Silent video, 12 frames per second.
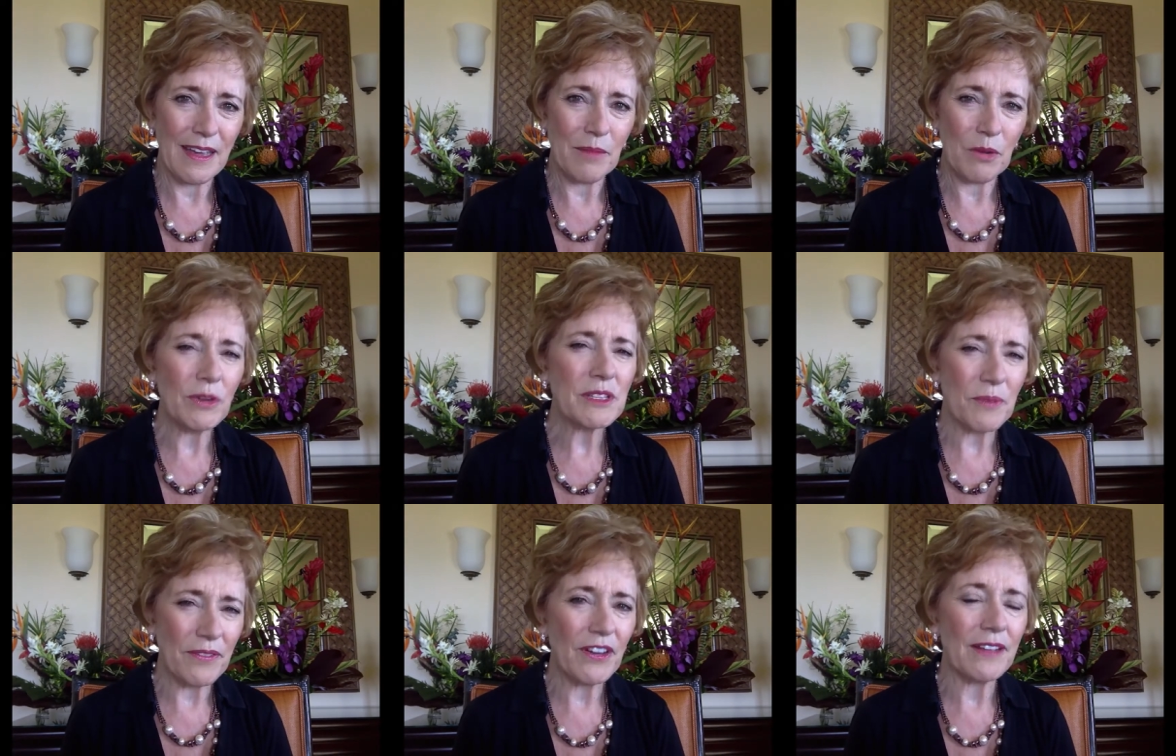But
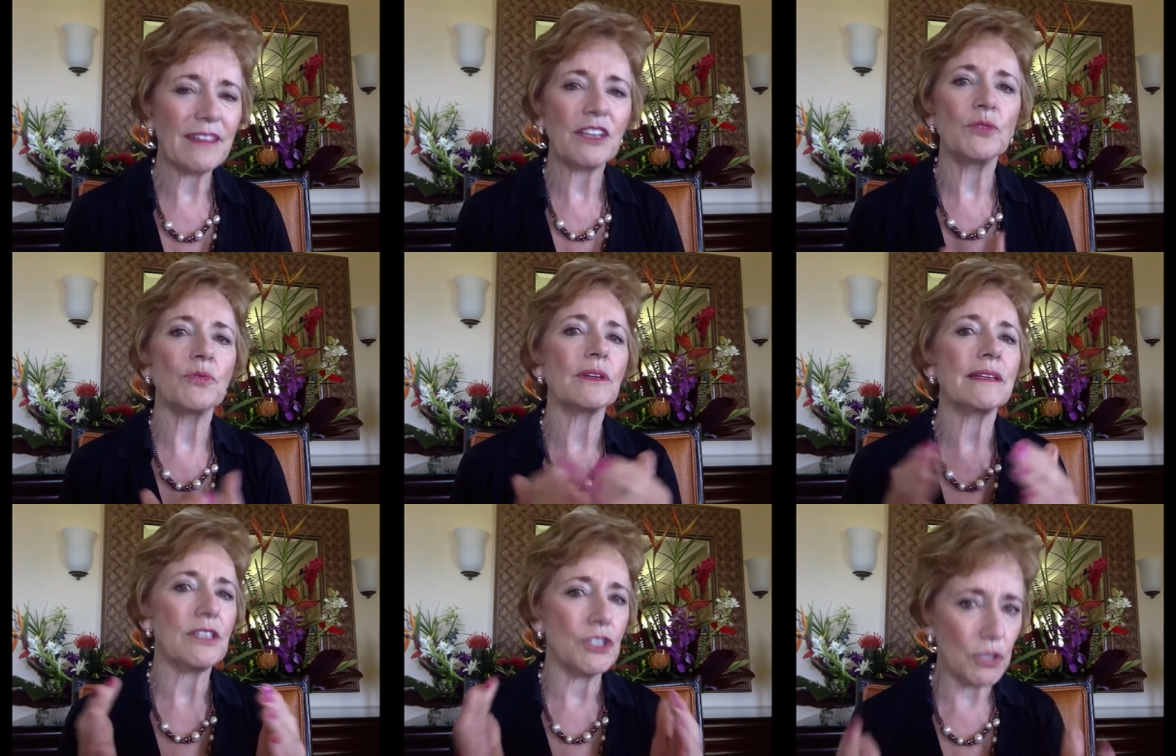once we find that you
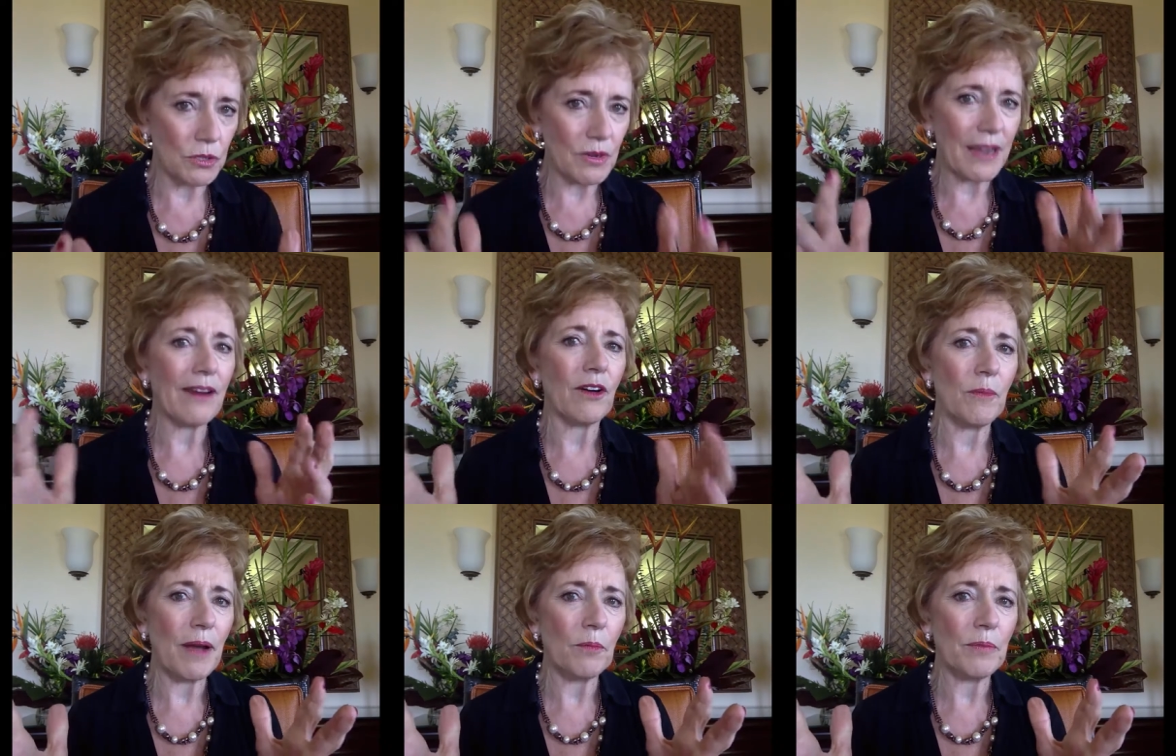really do care
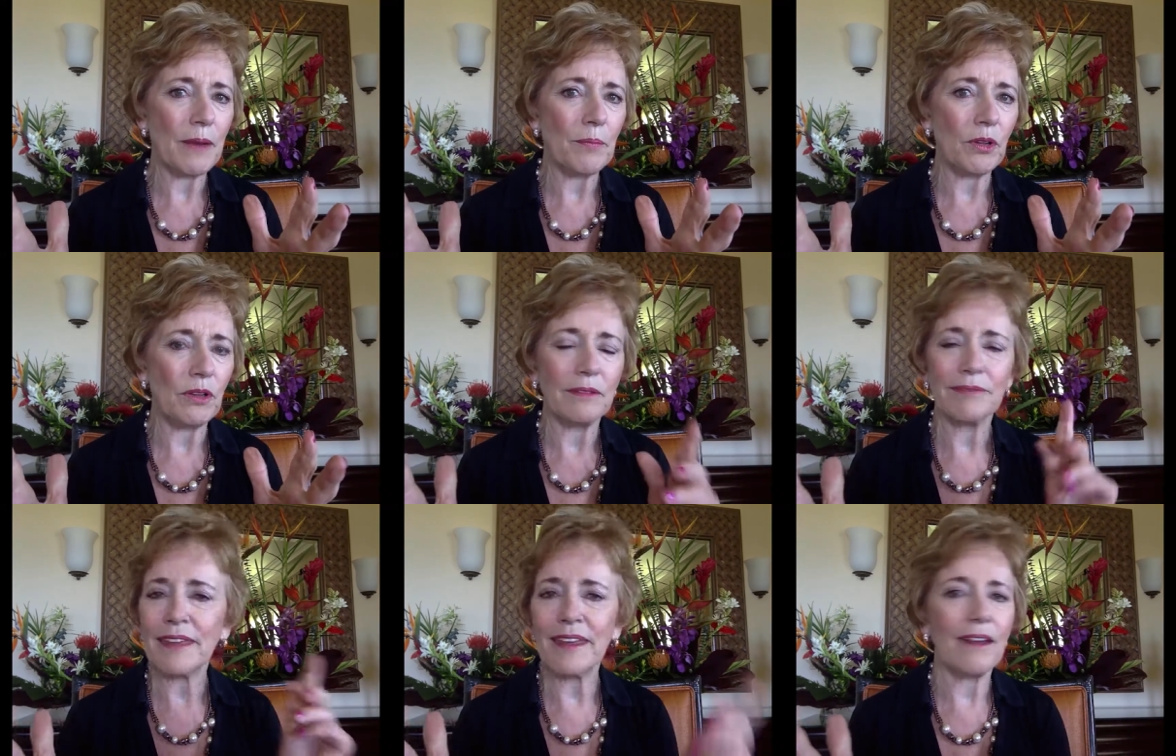about people,
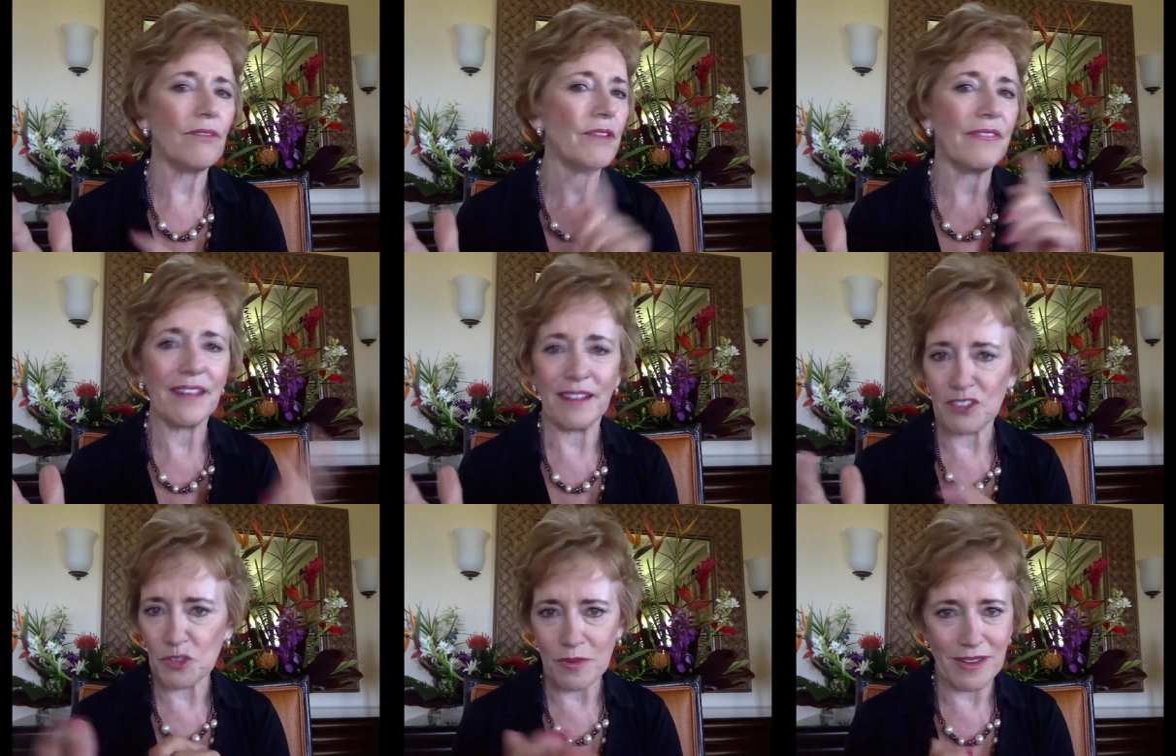everything
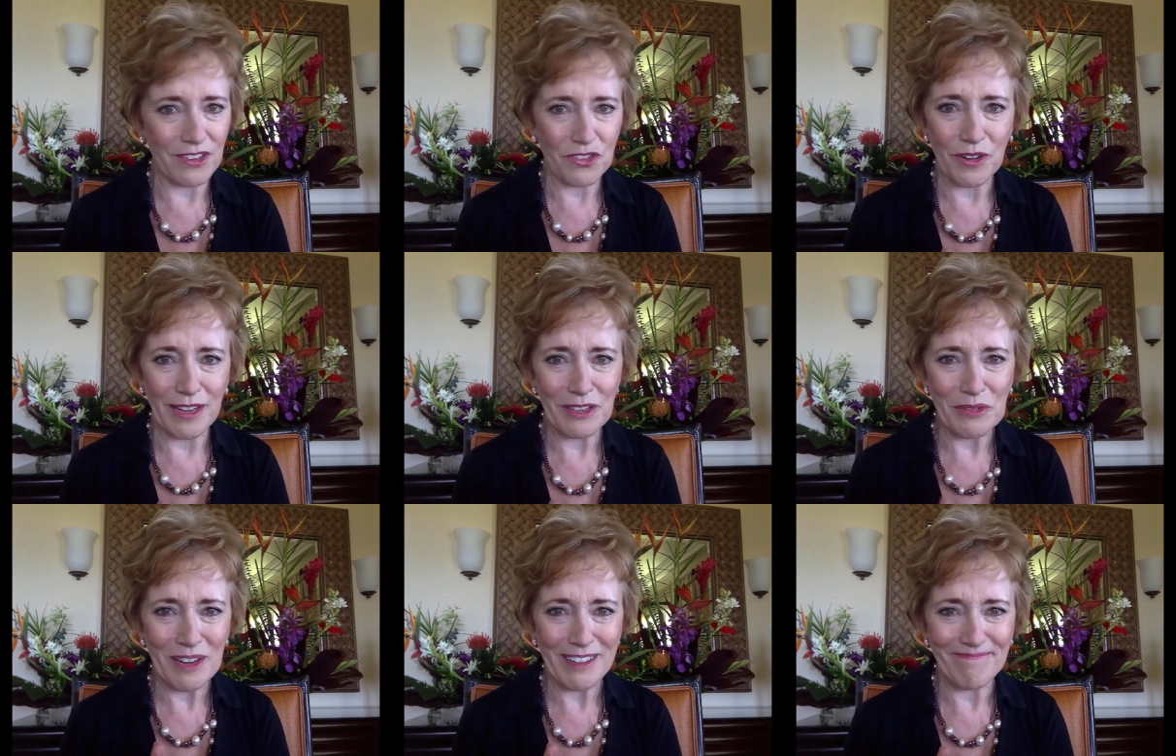else we can train
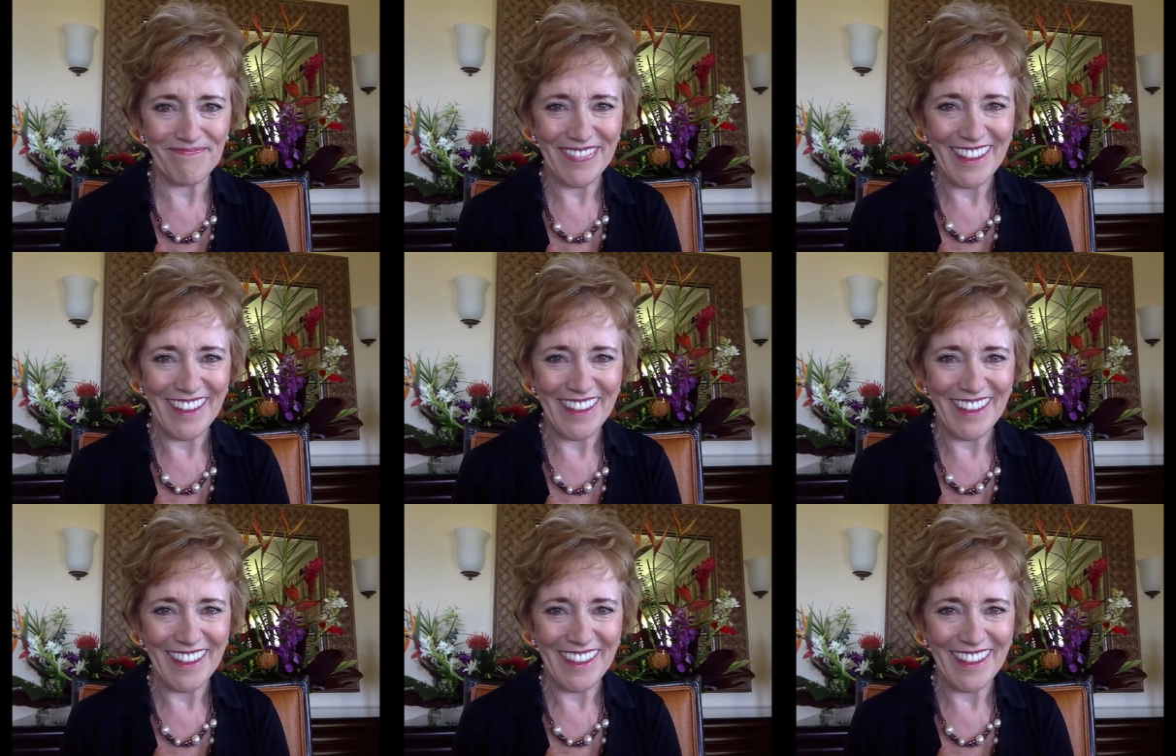you in.